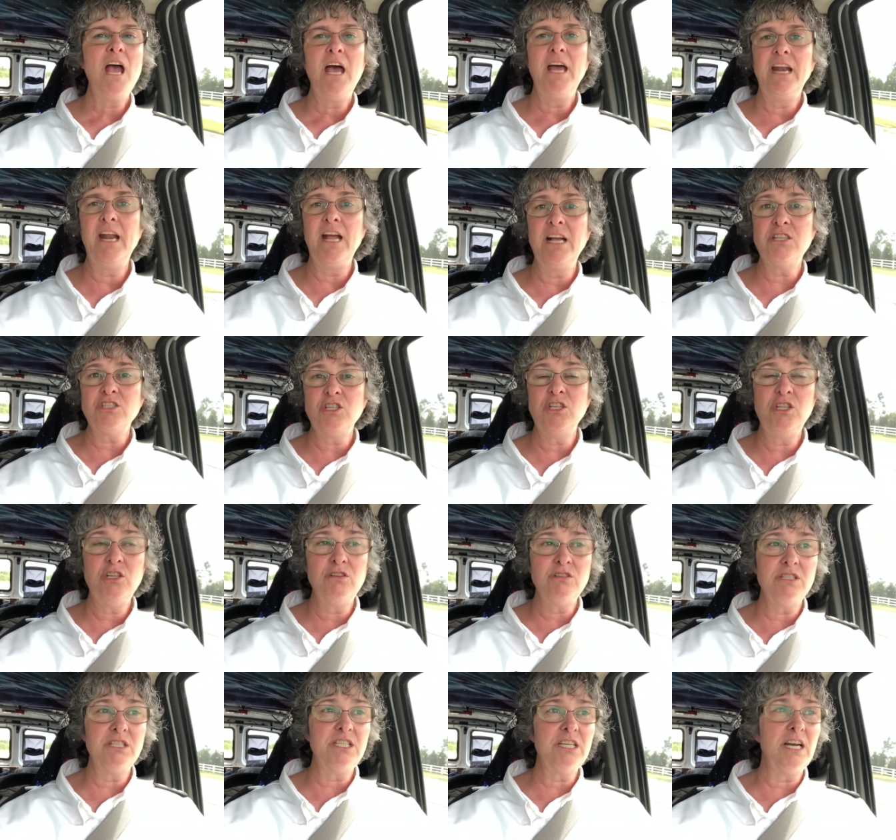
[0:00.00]
And actually
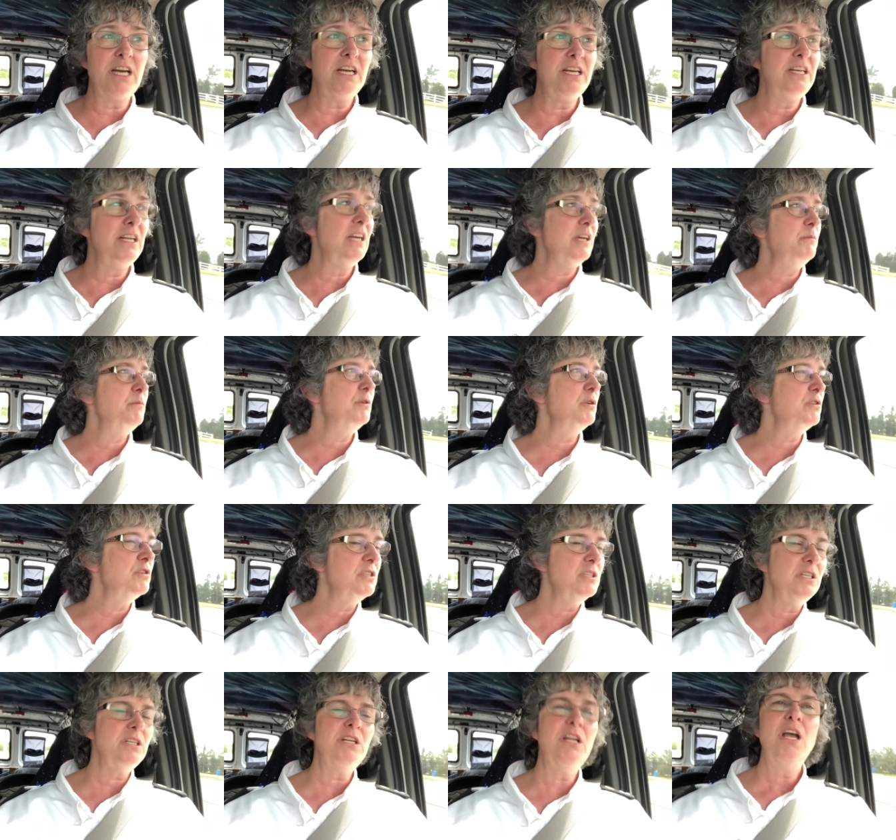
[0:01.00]
there's a tie-dye
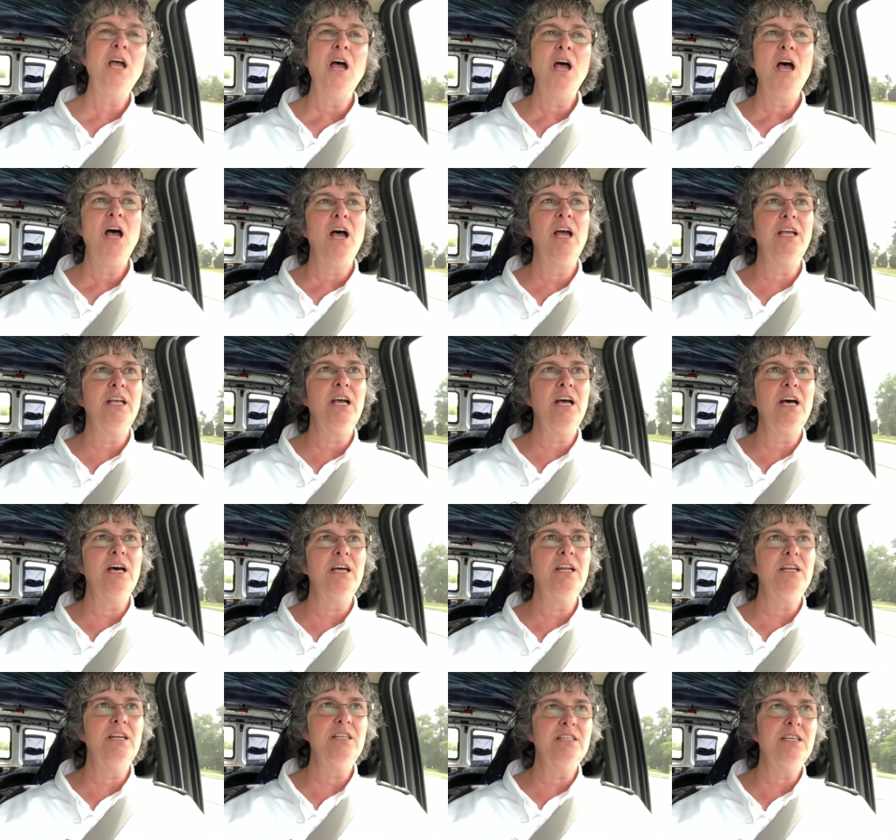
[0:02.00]
person I
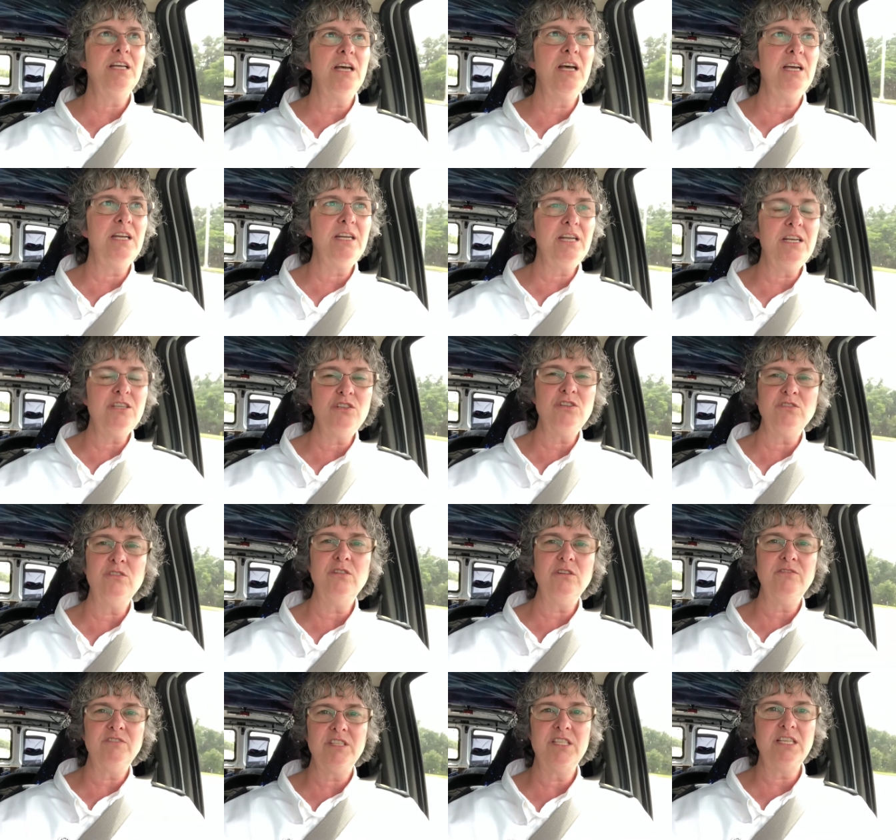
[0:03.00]
got a tie-dye
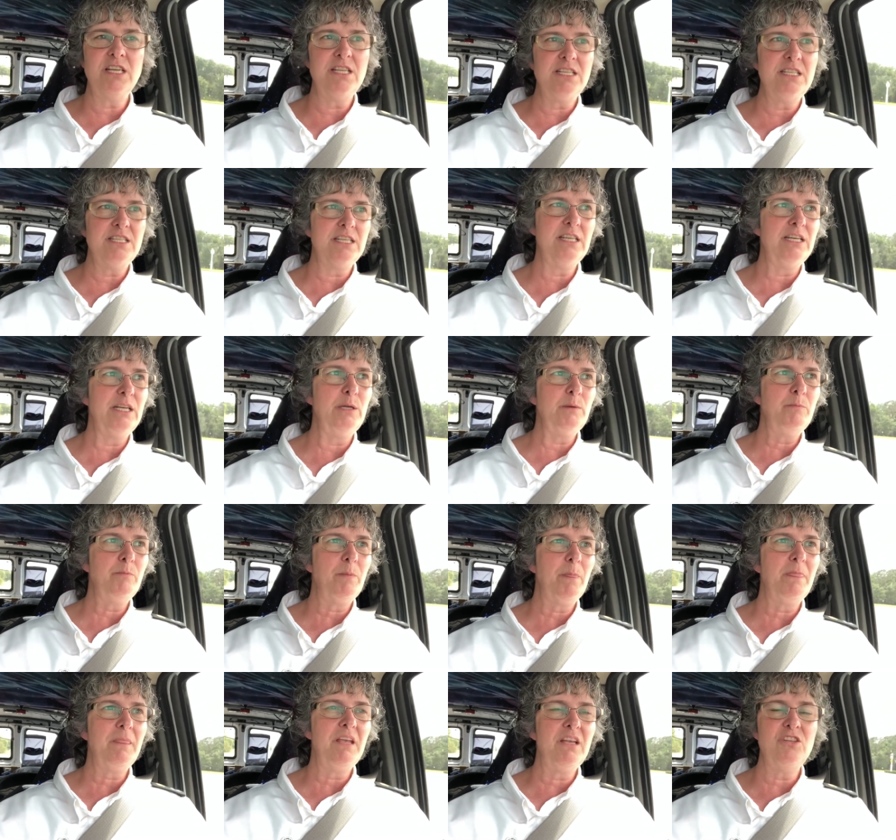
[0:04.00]
shirt of a sunset,
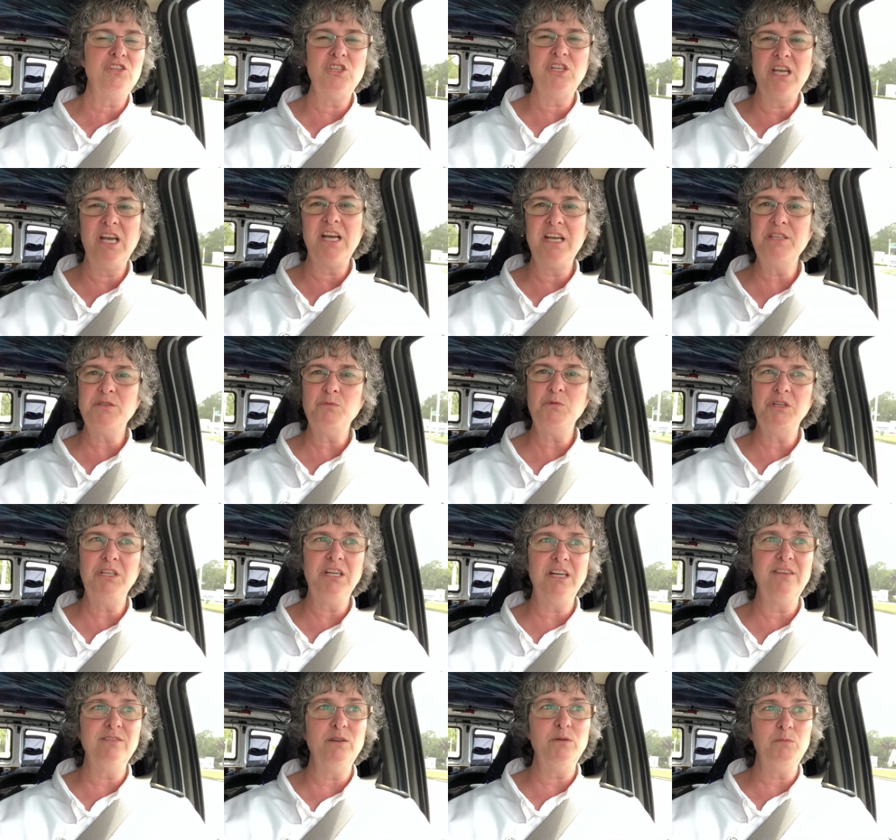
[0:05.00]
and she has one
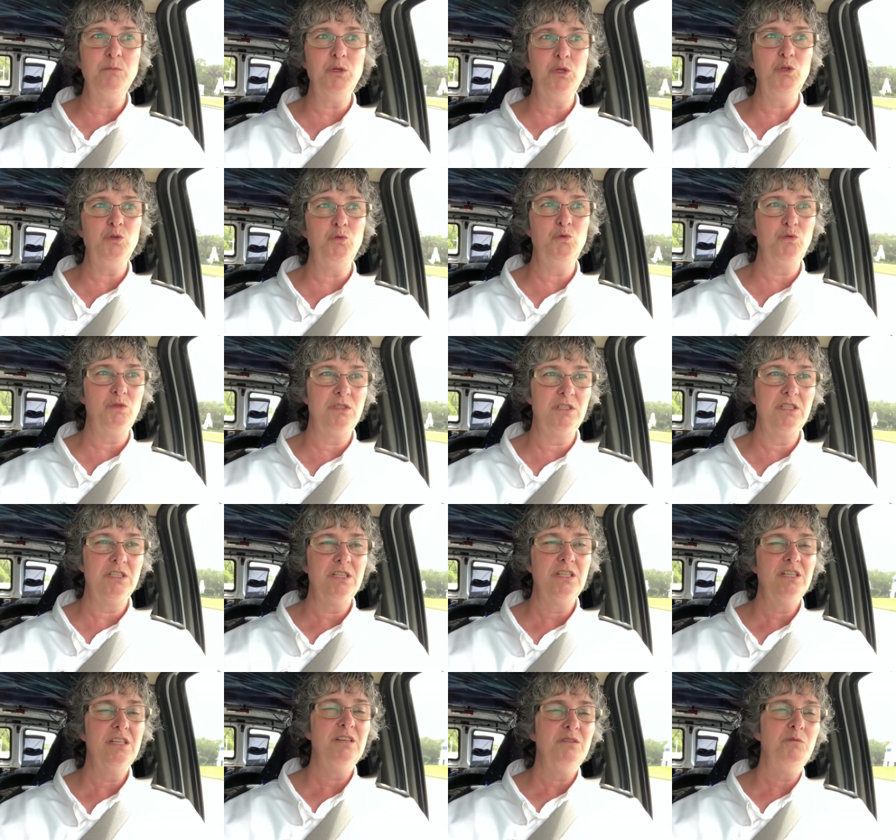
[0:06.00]
of a moon
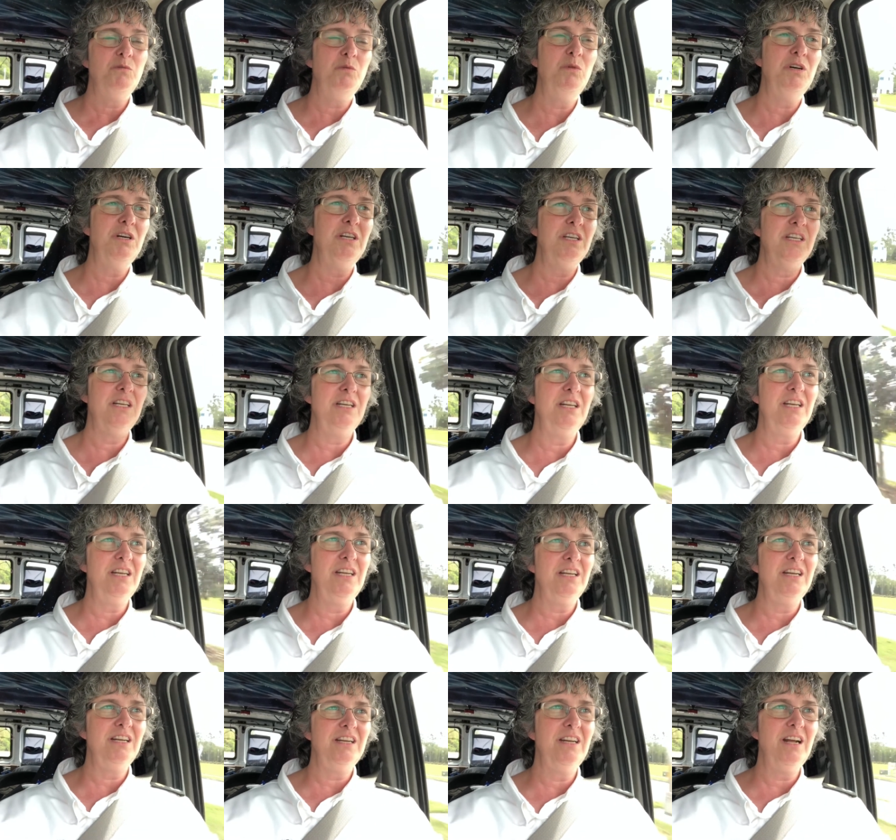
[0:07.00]
one.
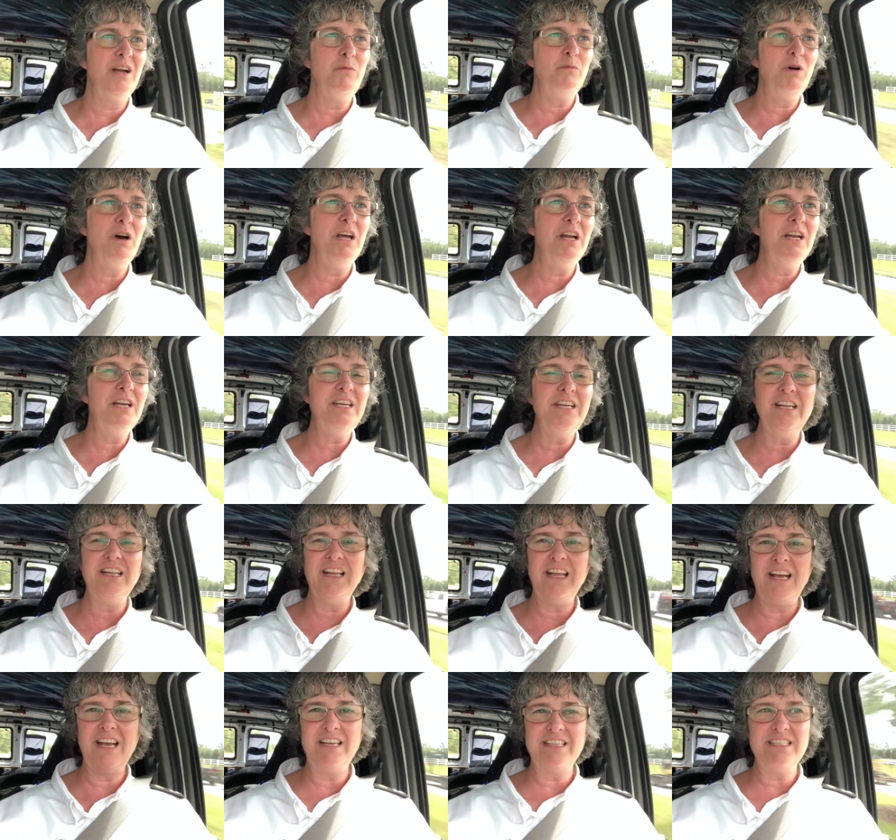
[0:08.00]
And I wanted it
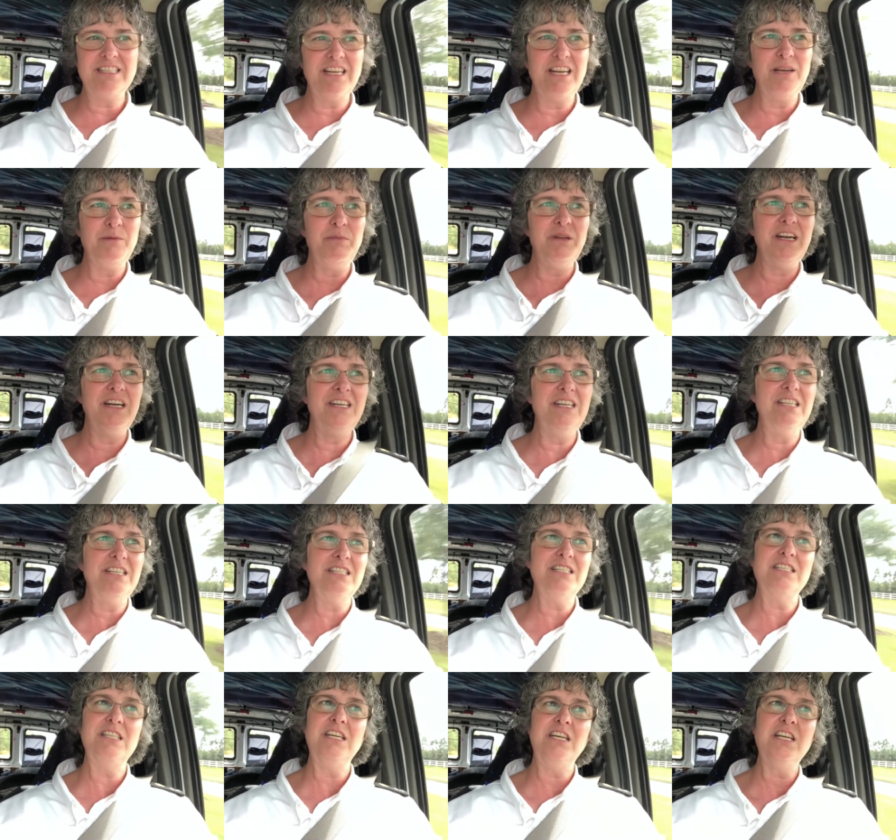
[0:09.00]
last time, but I didn't
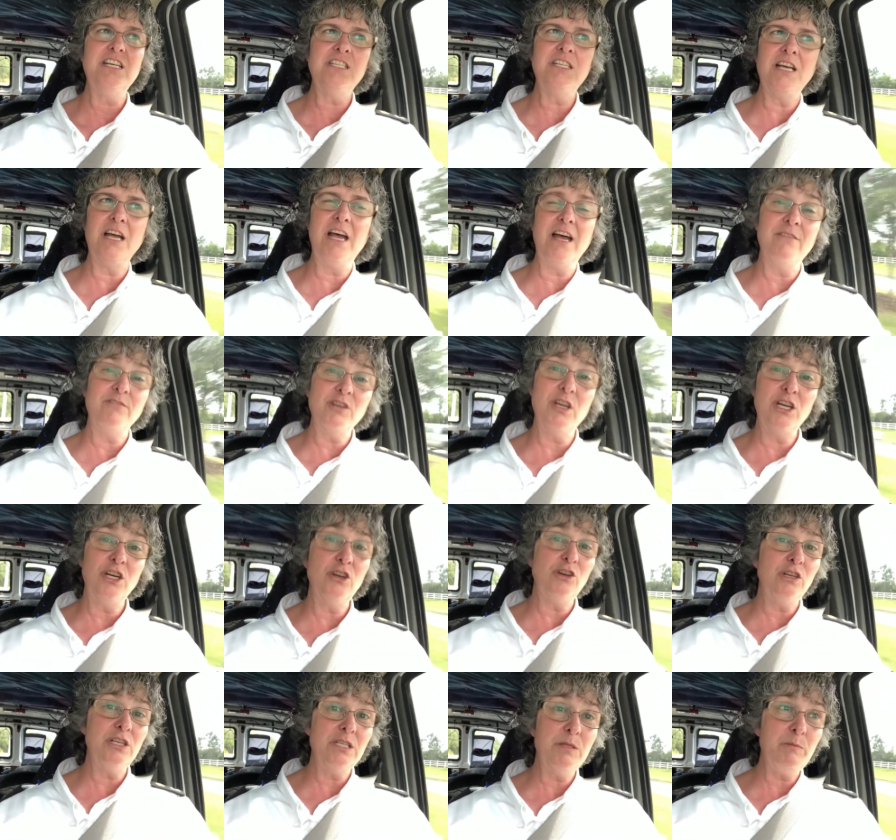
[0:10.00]
see it till after I'd
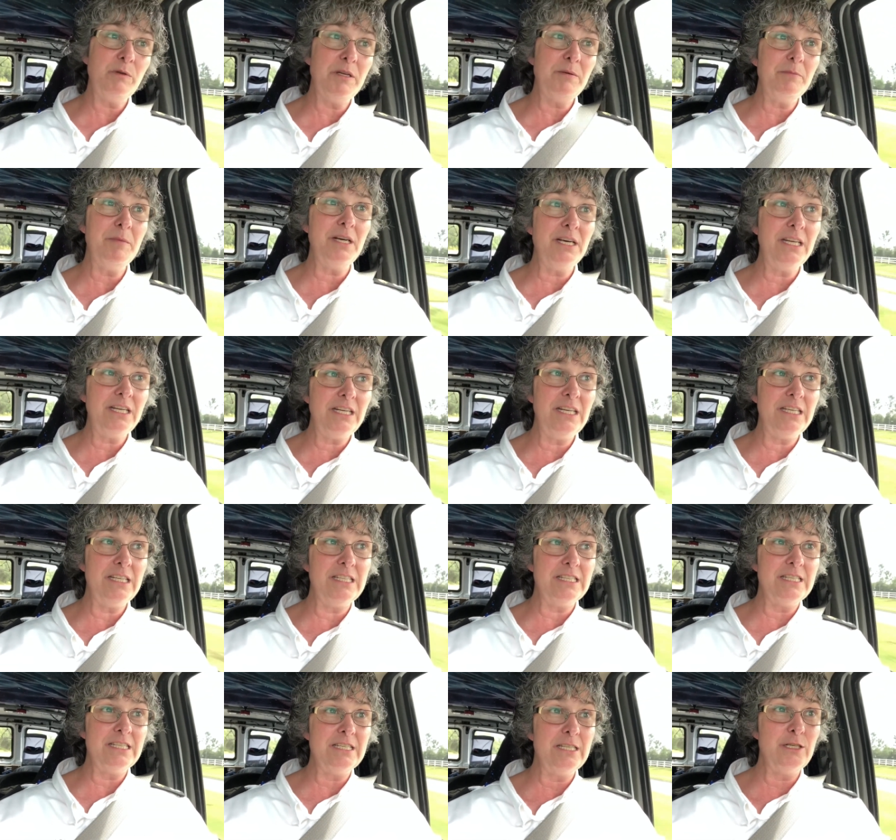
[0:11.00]
already spent money,
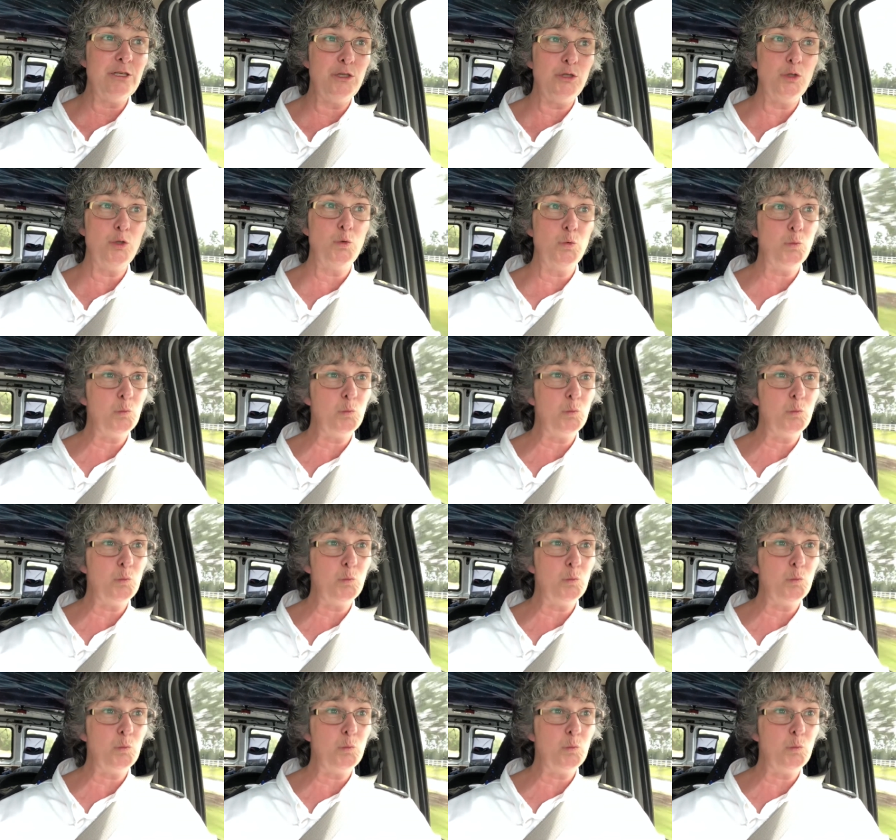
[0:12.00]
and so